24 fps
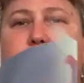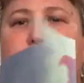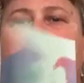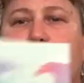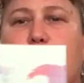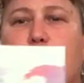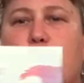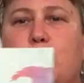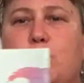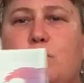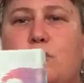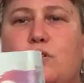
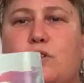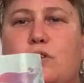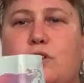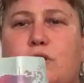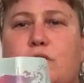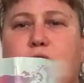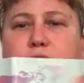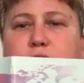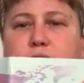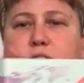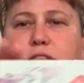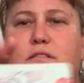global
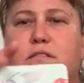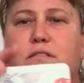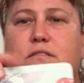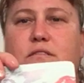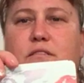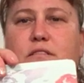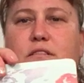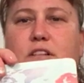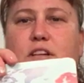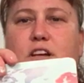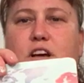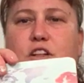
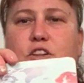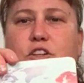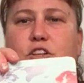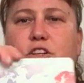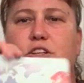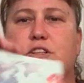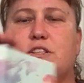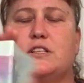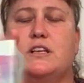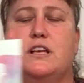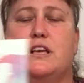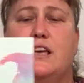
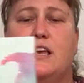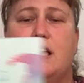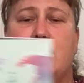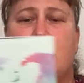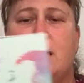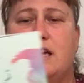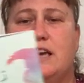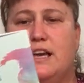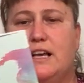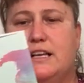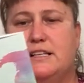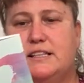colors.
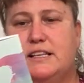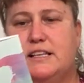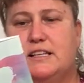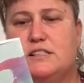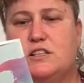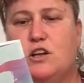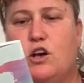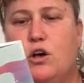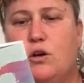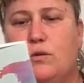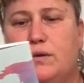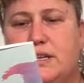It
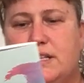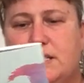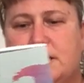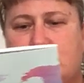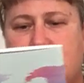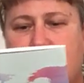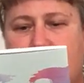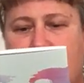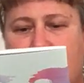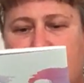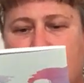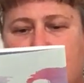says, always
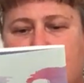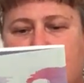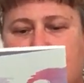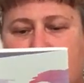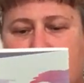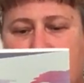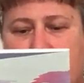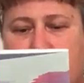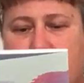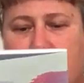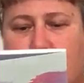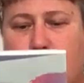take the
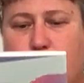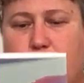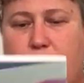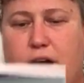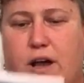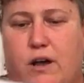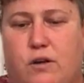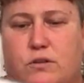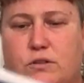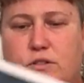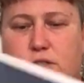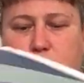scenic
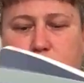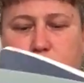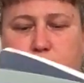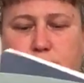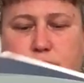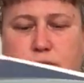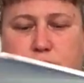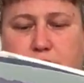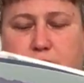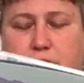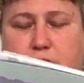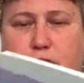route.
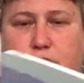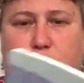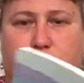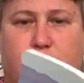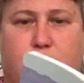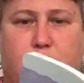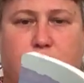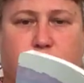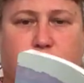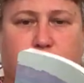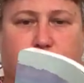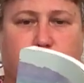Yeah,
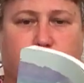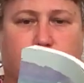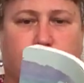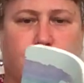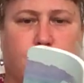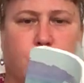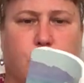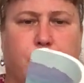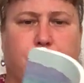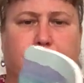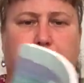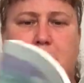travel
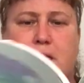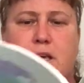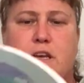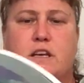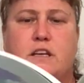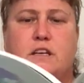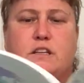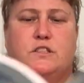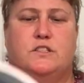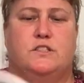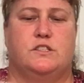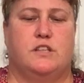journal.
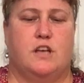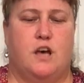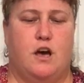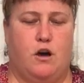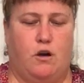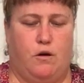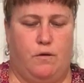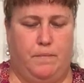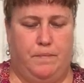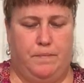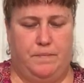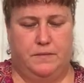
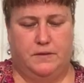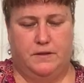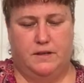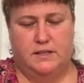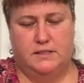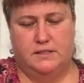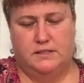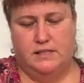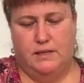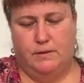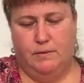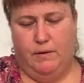So
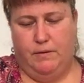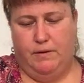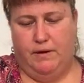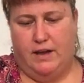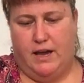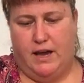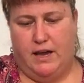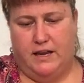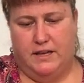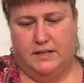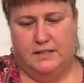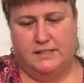let's see what we
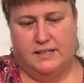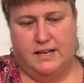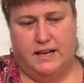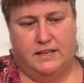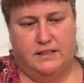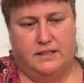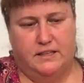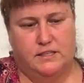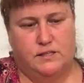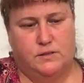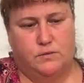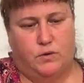got
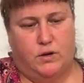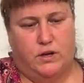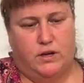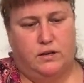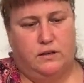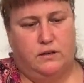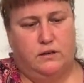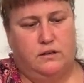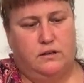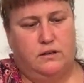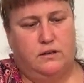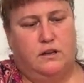inside this
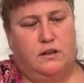one.